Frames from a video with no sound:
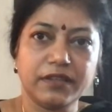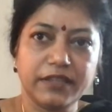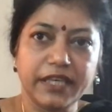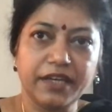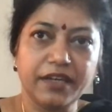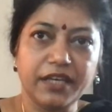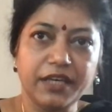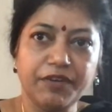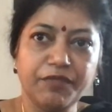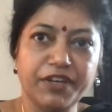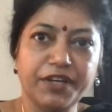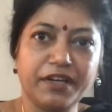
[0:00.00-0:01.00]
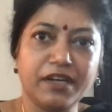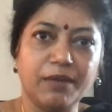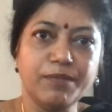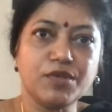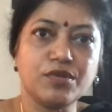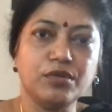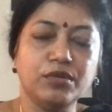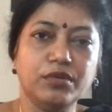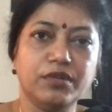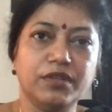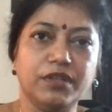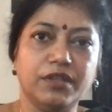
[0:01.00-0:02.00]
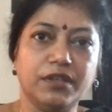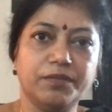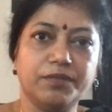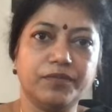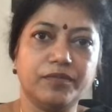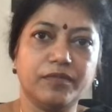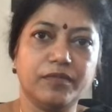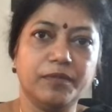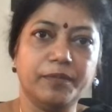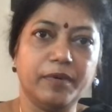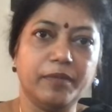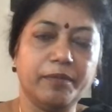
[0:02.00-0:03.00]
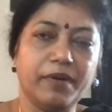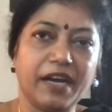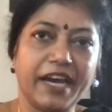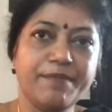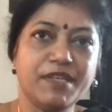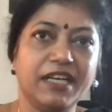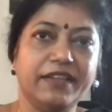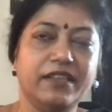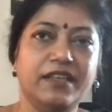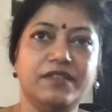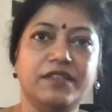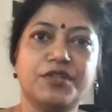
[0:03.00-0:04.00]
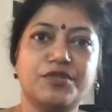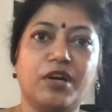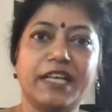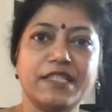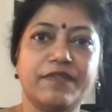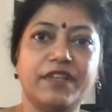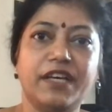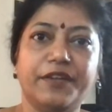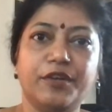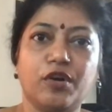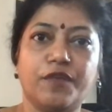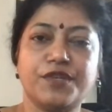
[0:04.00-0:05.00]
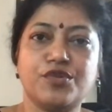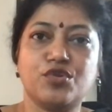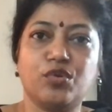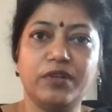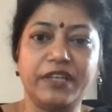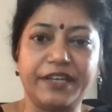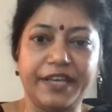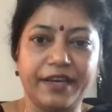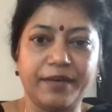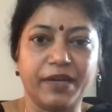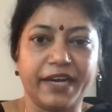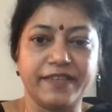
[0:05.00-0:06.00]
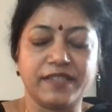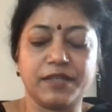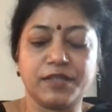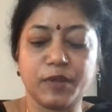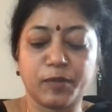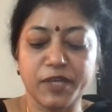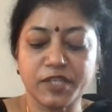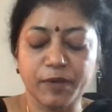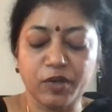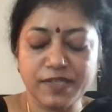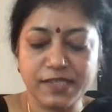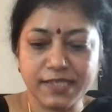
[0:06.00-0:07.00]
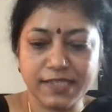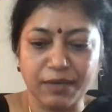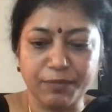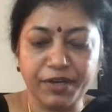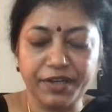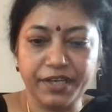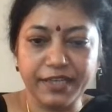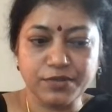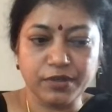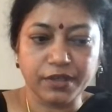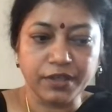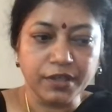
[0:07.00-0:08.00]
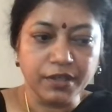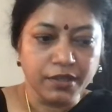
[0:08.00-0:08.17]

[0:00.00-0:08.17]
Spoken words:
then even when it comes to bribes and other things, it is not as if the other officers don't take bribes. It's because this community does not